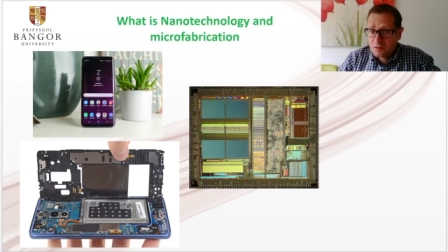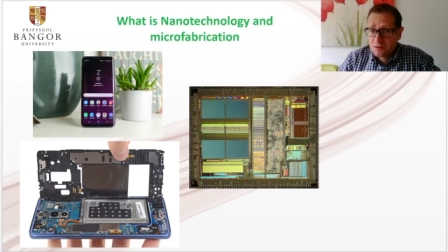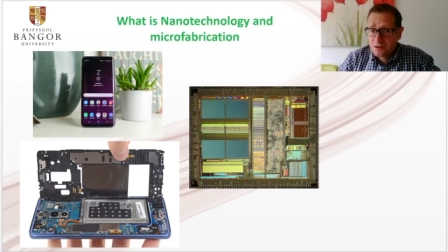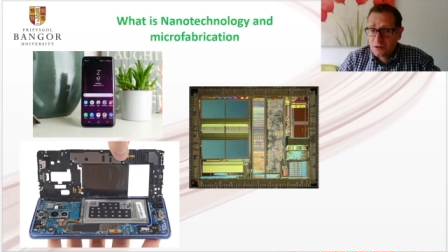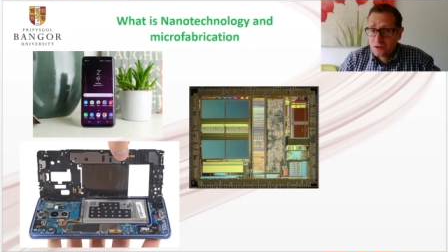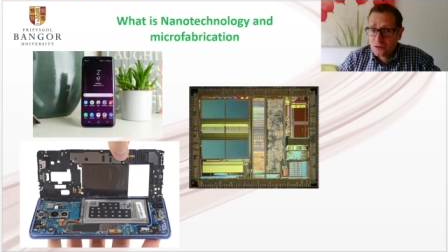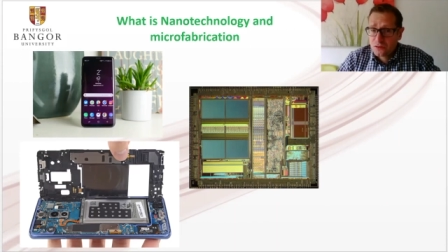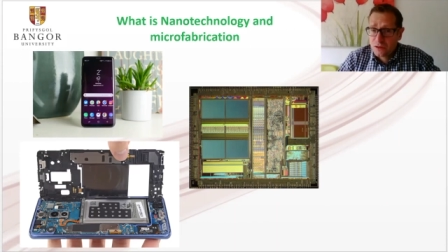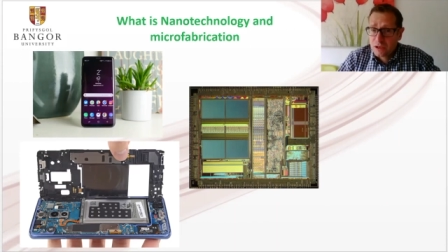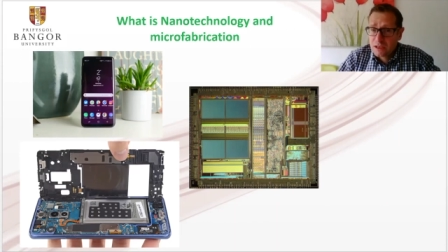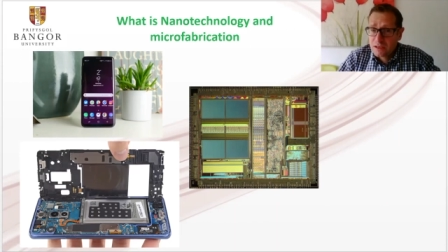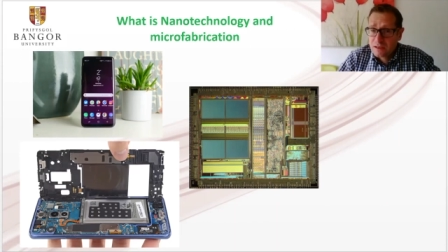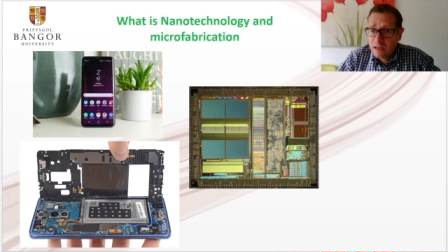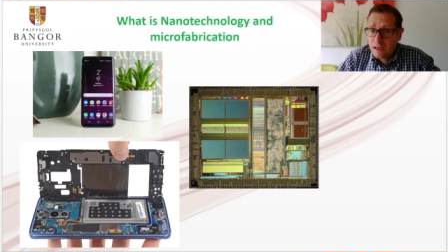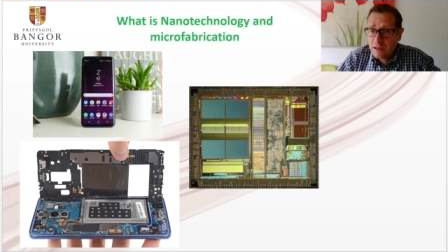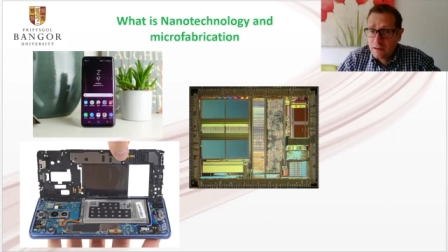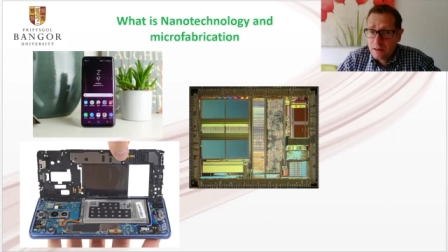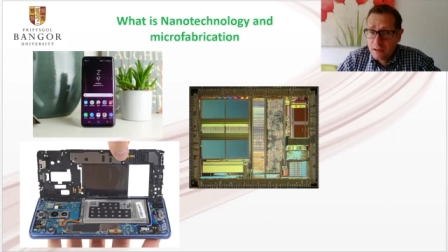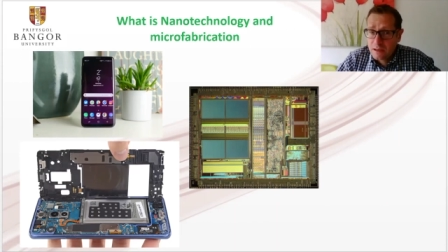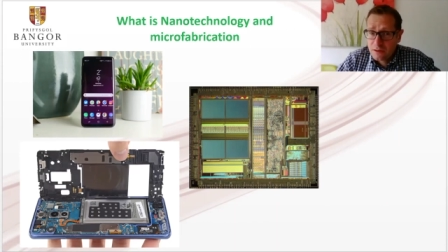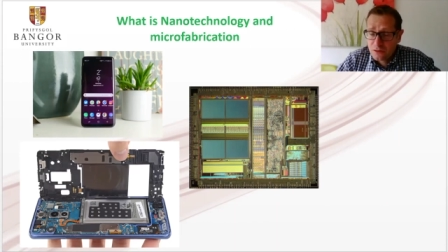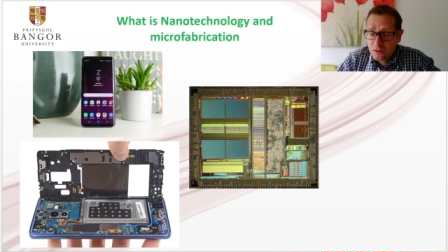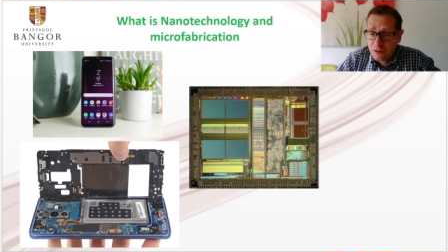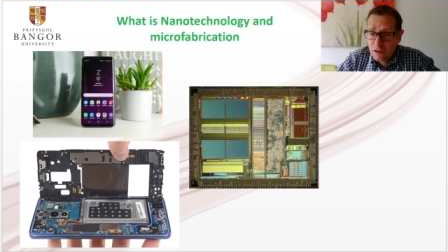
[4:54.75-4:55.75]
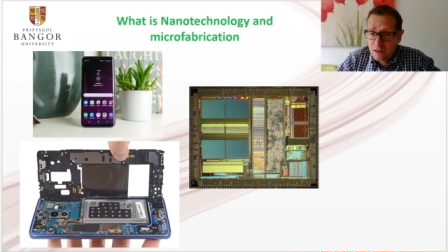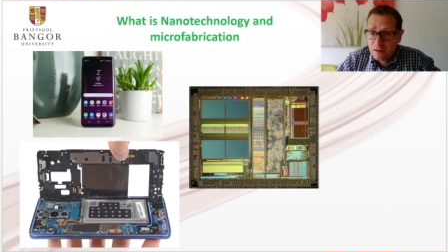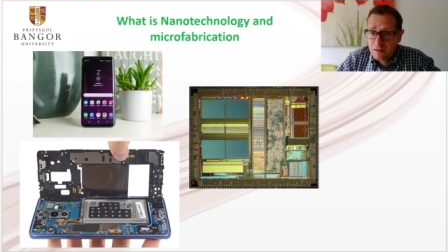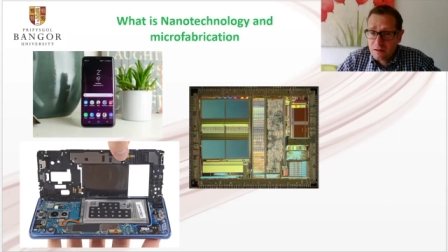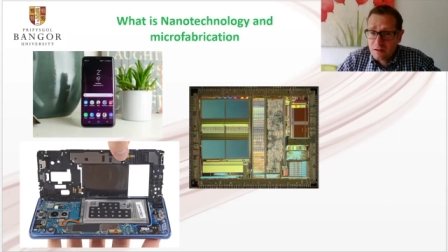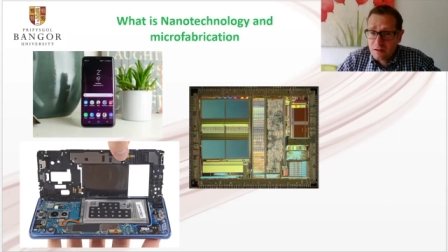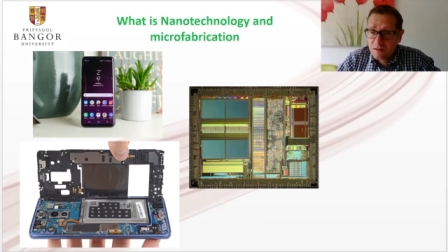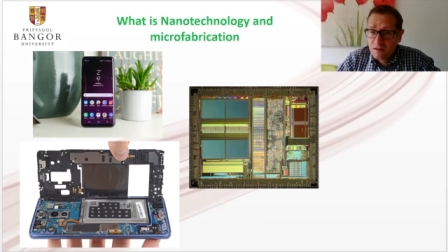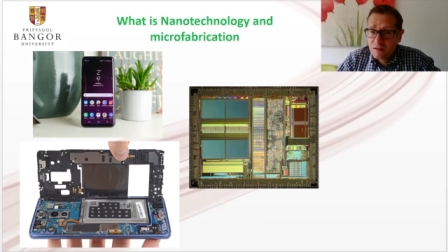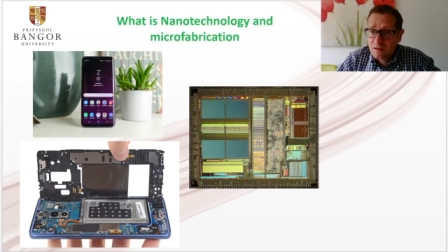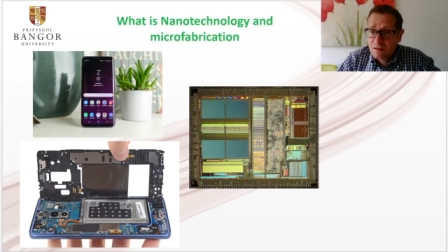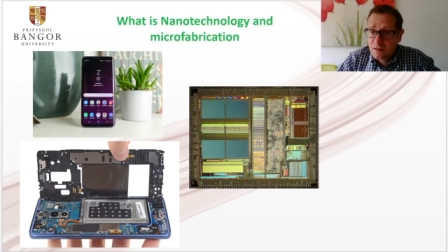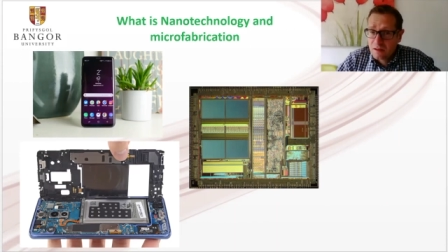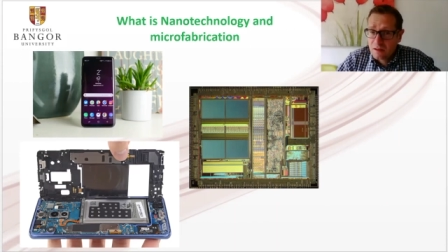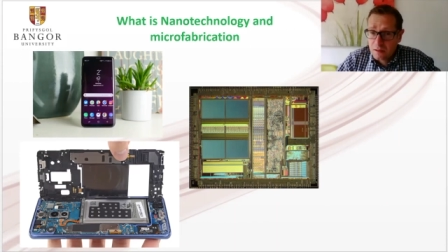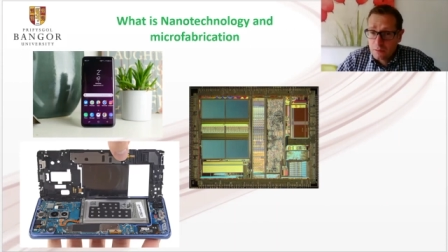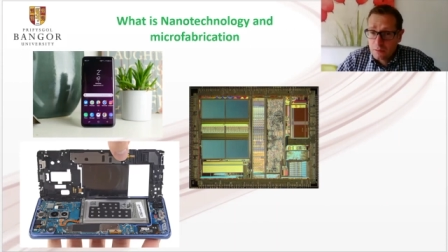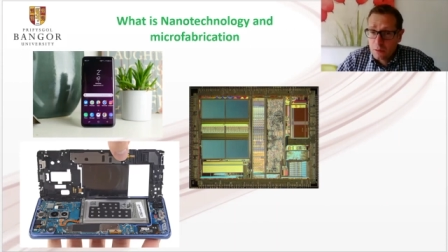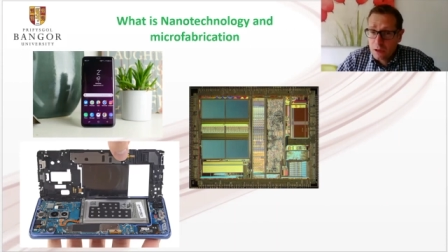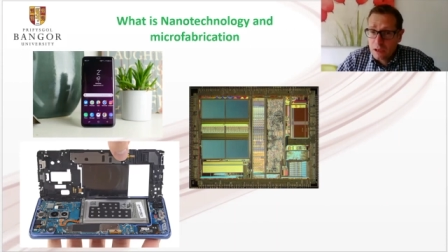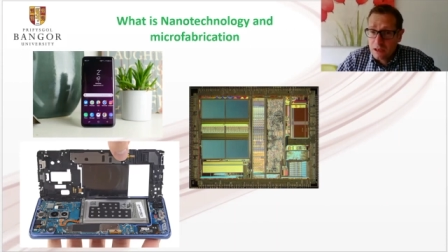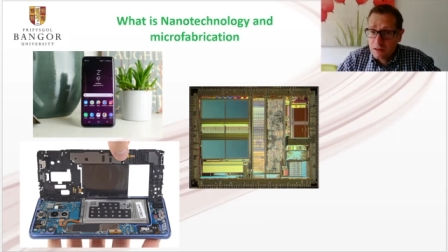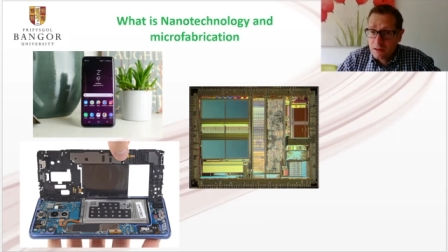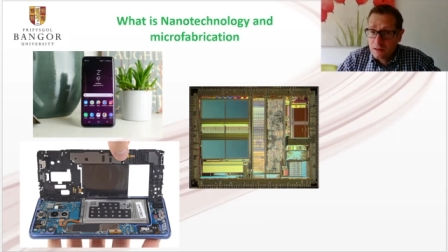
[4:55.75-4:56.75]
to shrink down these transistors so that
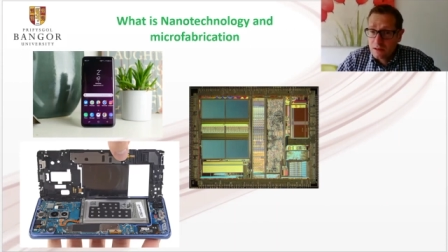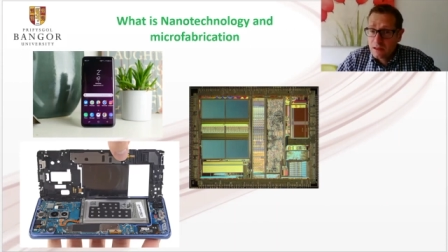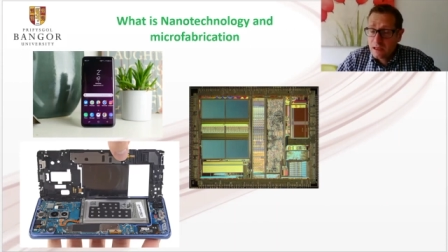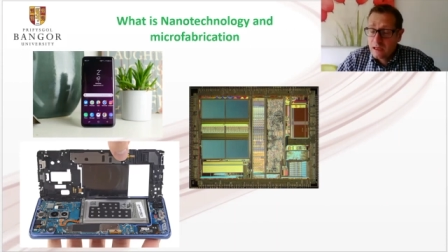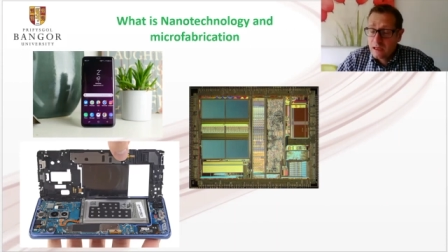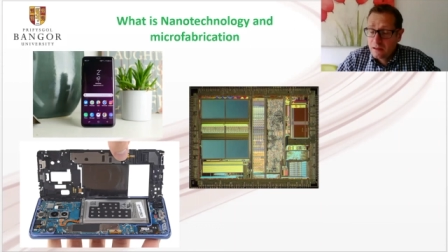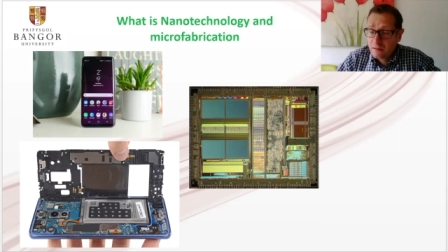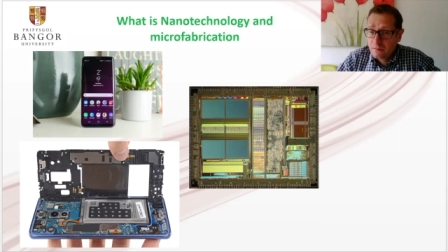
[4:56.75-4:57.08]
we can